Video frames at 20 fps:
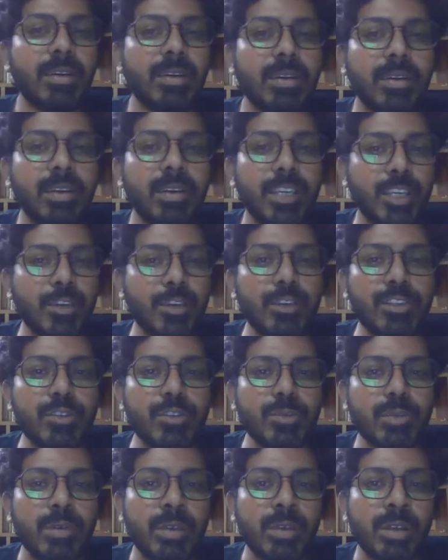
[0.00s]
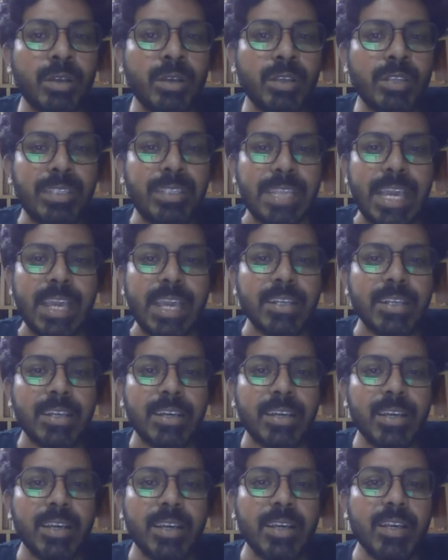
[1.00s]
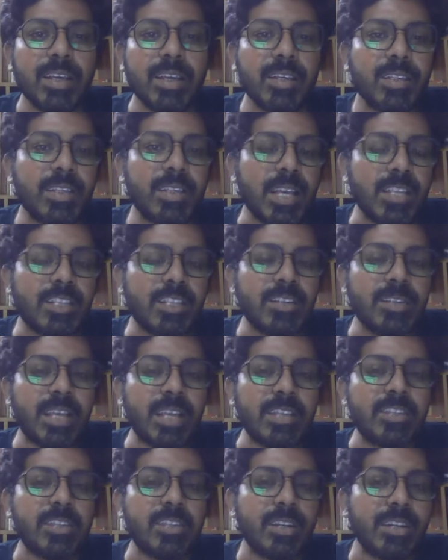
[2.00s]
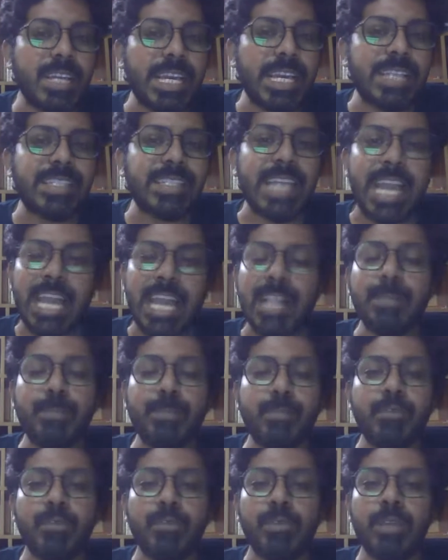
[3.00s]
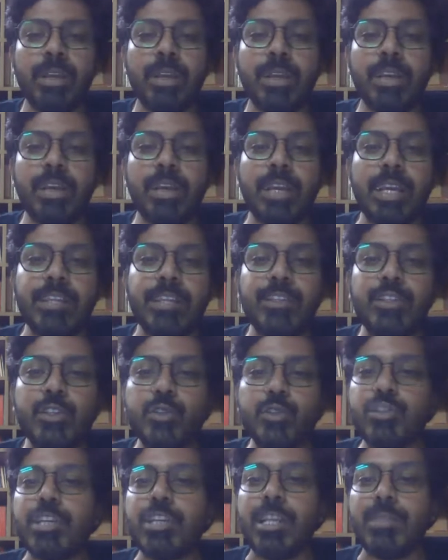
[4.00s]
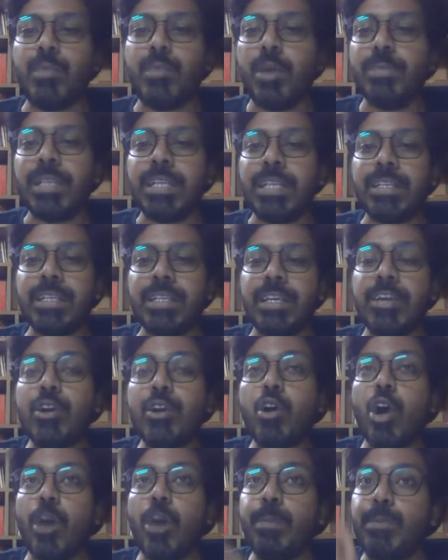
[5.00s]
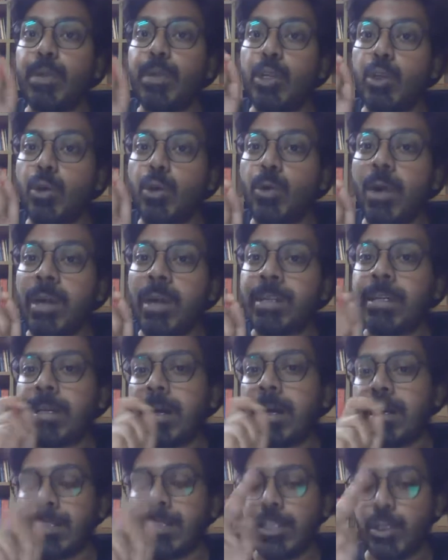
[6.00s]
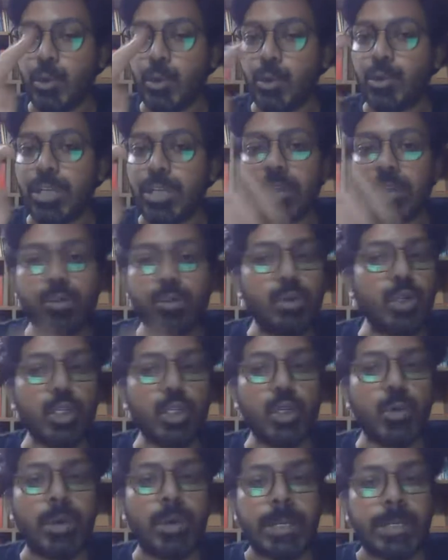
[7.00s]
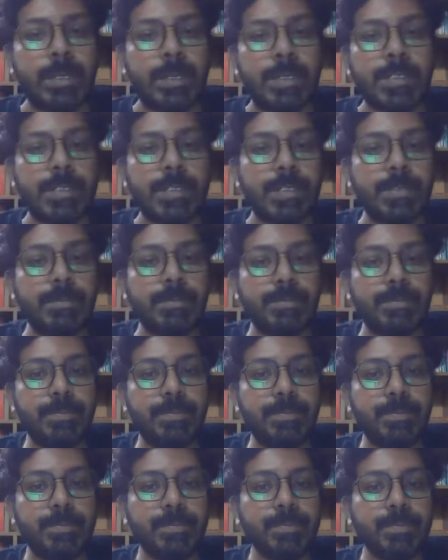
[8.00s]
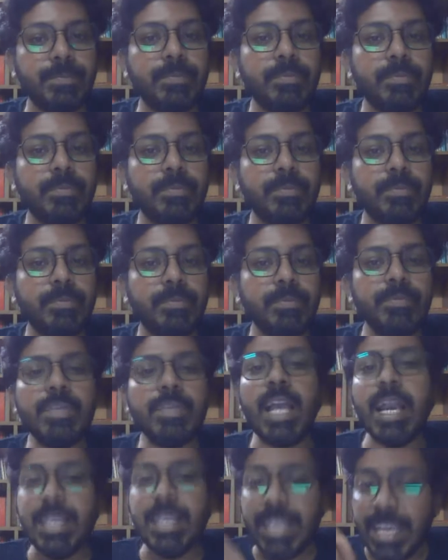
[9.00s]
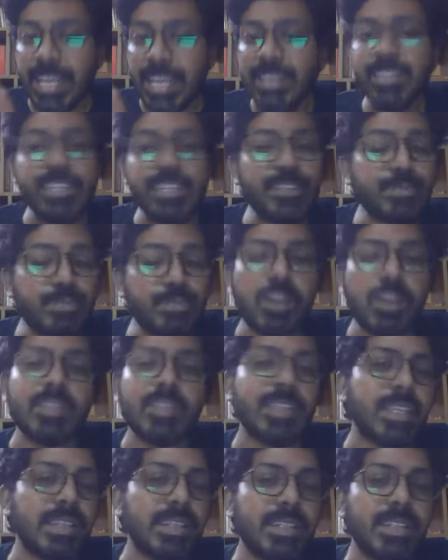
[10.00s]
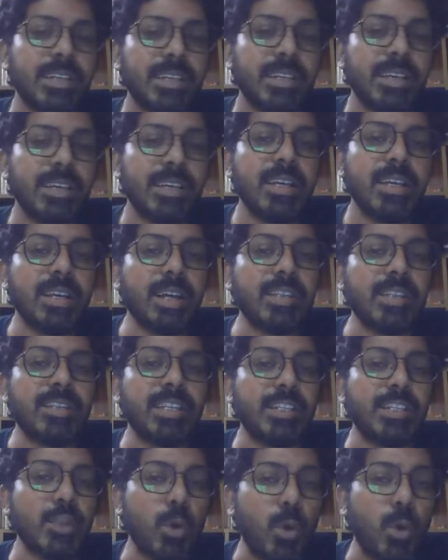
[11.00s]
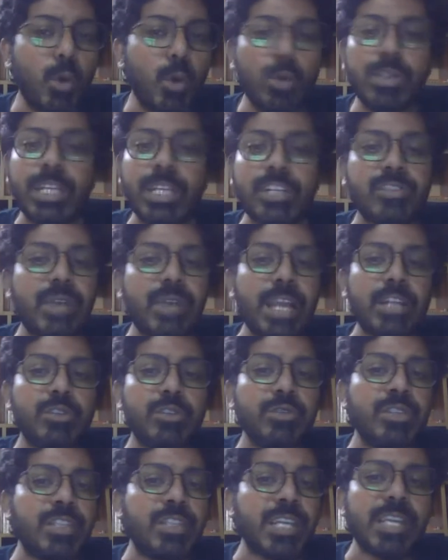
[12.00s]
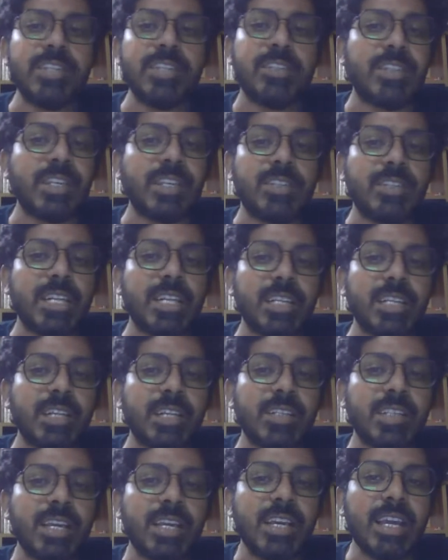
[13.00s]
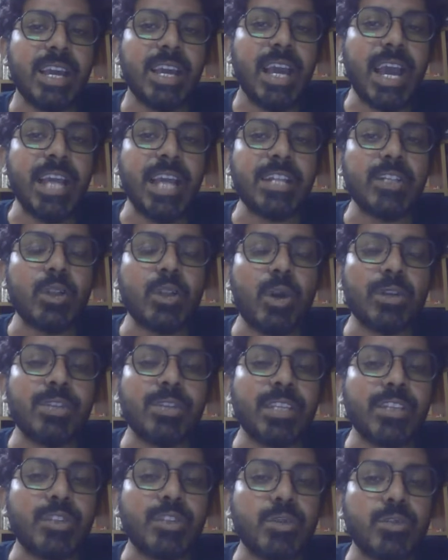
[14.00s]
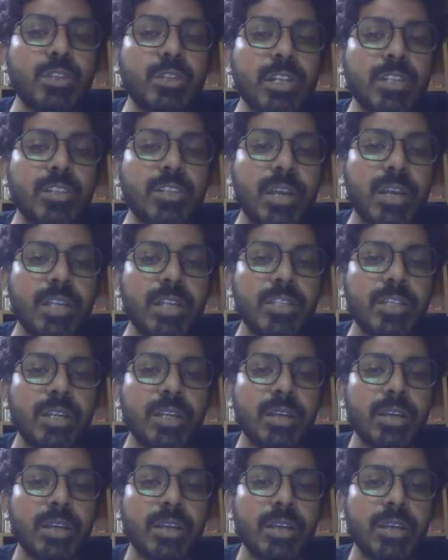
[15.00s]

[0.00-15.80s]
he also said Sanskritization is helpful in social mobility of lower caste, quote unquote, lower caste. And in this process, caste is only trying to change the status and not the social structure.